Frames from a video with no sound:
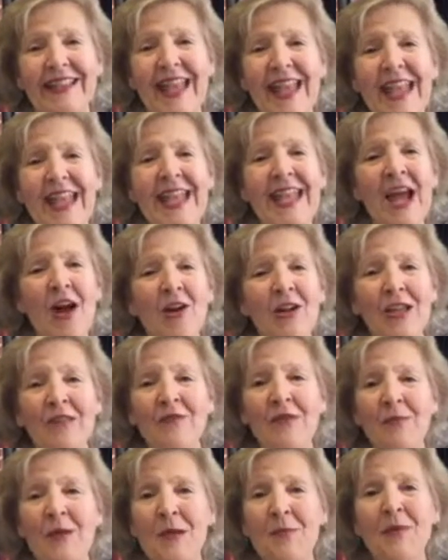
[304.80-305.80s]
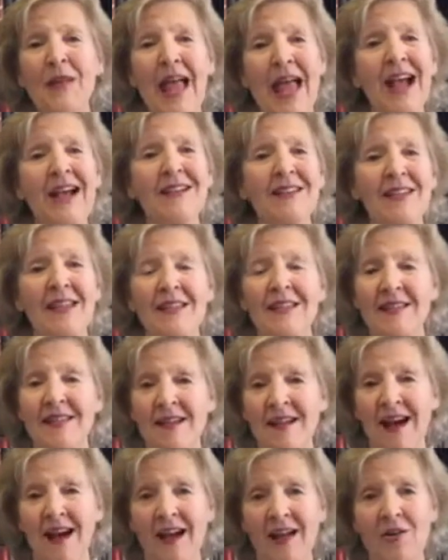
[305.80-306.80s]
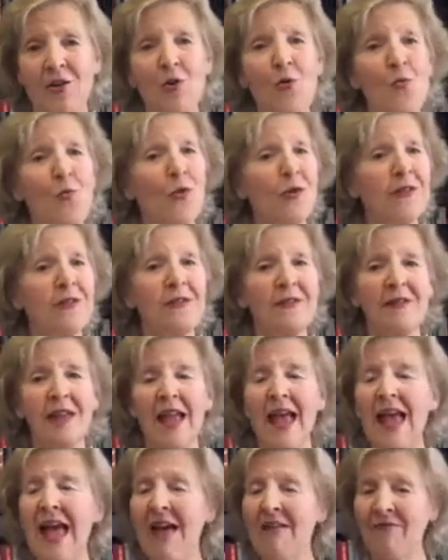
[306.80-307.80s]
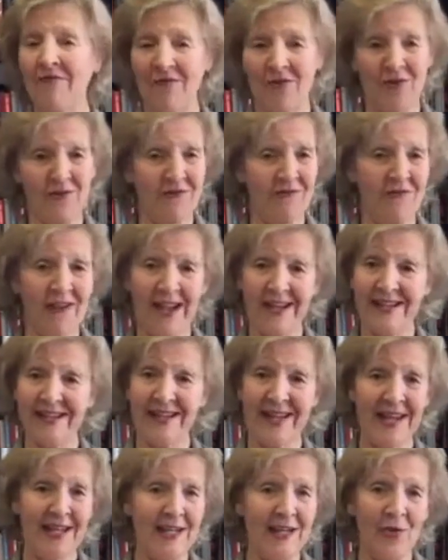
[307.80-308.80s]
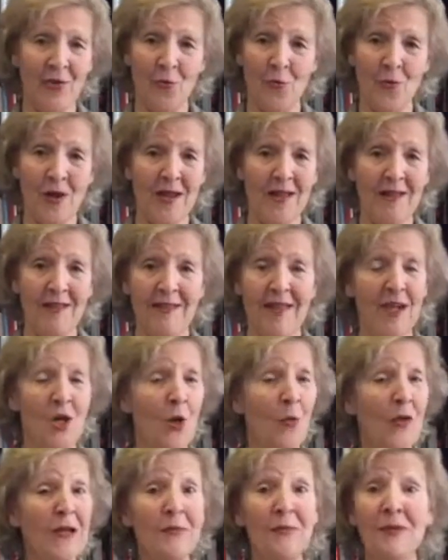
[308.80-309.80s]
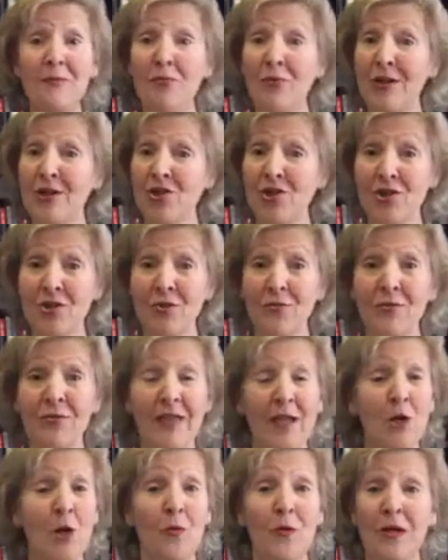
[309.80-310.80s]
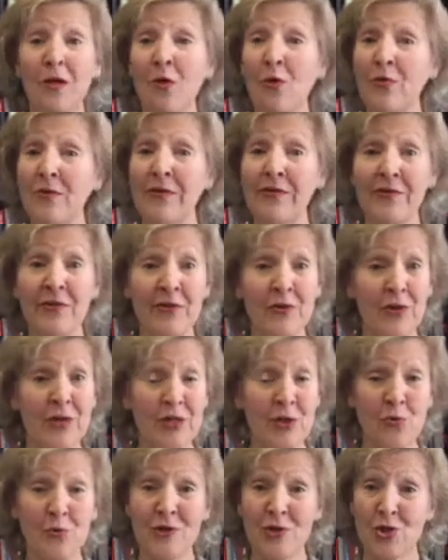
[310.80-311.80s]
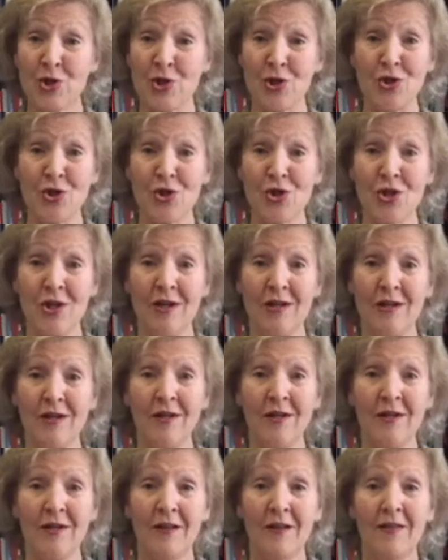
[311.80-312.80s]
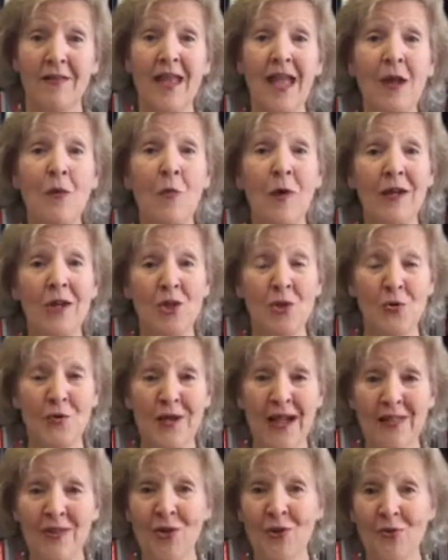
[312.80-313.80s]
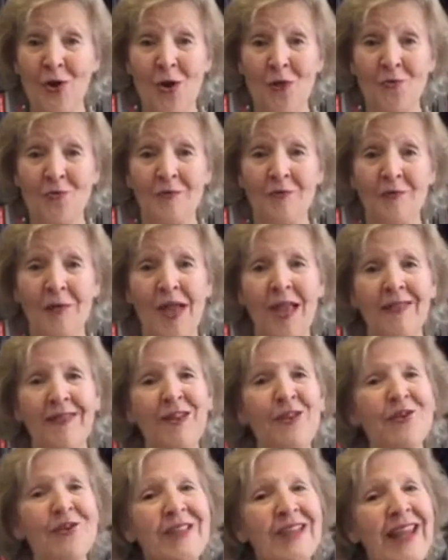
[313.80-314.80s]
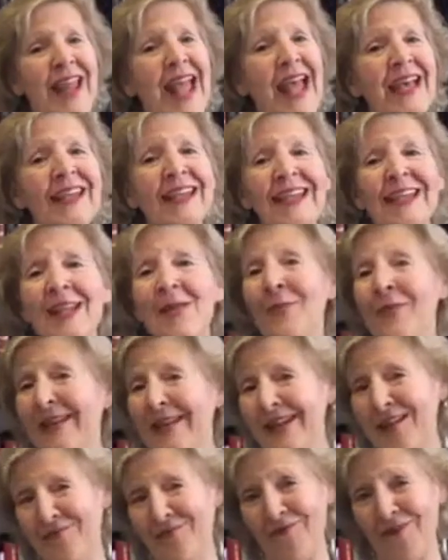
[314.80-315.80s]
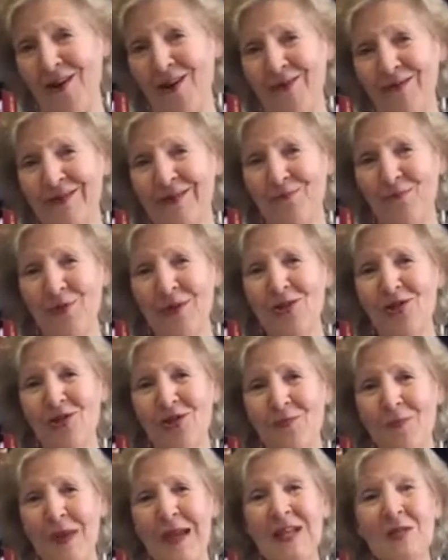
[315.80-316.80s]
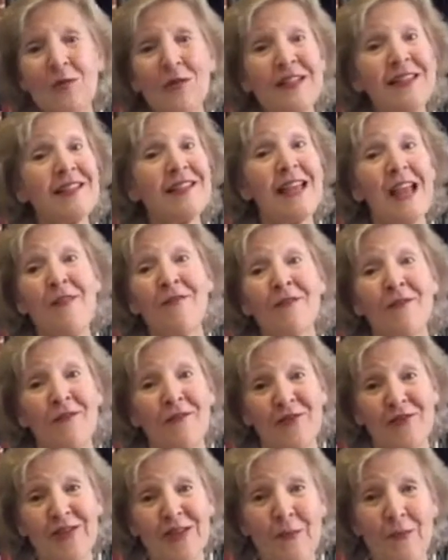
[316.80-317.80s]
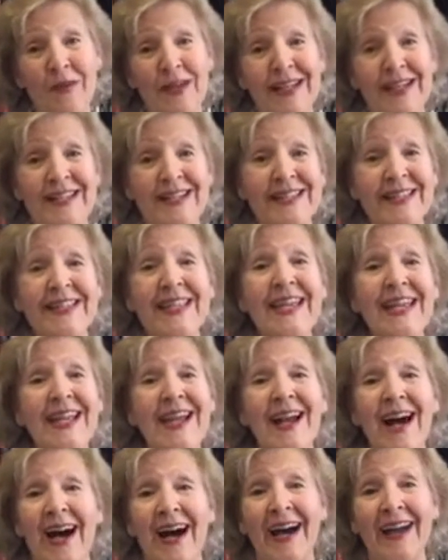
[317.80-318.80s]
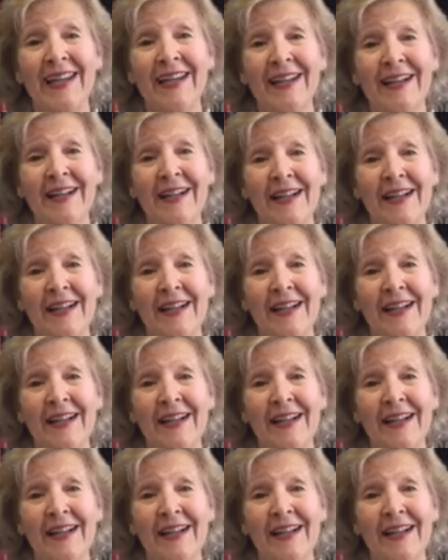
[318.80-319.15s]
they are giving people access to God who wouldn't ever find it any other way. They don't want to be preached to, they don't want to go into a church. They want to do it on their own. And there's an anonymity involved, which makes it safer for somebody to seek God